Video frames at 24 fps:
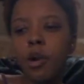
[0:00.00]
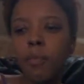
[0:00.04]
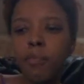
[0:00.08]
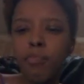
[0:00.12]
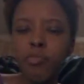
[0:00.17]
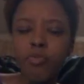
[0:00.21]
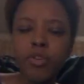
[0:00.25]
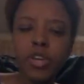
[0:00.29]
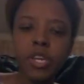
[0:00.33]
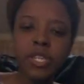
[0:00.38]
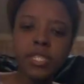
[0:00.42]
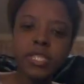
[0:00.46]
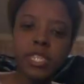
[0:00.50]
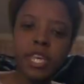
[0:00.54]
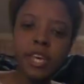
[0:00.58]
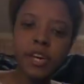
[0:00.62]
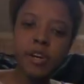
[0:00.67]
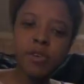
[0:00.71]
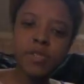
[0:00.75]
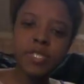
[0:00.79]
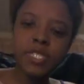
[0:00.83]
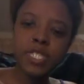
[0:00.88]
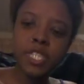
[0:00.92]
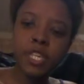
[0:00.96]
Bree
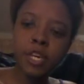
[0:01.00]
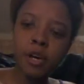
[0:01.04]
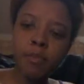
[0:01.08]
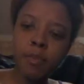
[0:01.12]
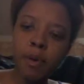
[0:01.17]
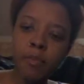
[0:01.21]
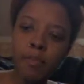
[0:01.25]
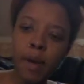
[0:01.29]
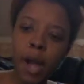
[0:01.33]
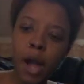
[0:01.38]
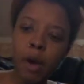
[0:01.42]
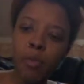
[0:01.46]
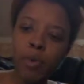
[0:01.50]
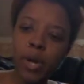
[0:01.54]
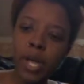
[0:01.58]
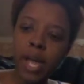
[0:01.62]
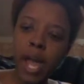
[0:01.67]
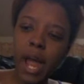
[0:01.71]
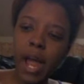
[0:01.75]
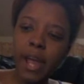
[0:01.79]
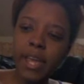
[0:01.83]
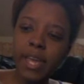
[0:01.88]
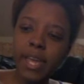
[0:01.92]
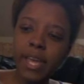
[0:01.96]
tells them about what
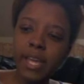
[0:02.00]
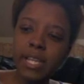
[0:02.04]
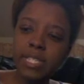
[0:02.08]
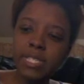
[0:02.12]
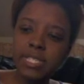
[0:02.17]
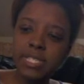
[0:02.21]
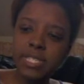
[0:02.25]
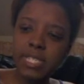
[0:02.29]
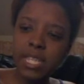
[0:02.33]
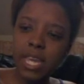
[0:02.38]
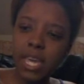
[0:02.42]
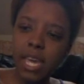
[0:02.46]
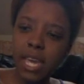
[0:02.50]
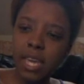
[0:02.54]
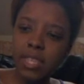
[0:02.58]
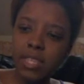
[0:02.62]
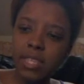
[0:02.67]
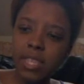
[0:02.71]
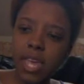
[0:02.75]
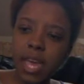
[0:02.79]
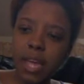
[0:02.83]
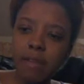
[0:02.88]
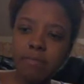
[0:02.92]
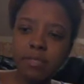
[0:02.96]
Cayenne said,
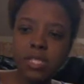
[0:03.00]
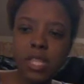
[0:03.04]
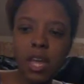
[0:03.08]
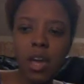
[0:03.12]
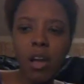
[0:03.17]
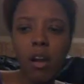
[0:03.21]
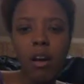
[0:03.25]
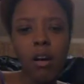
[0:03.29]
and they was like,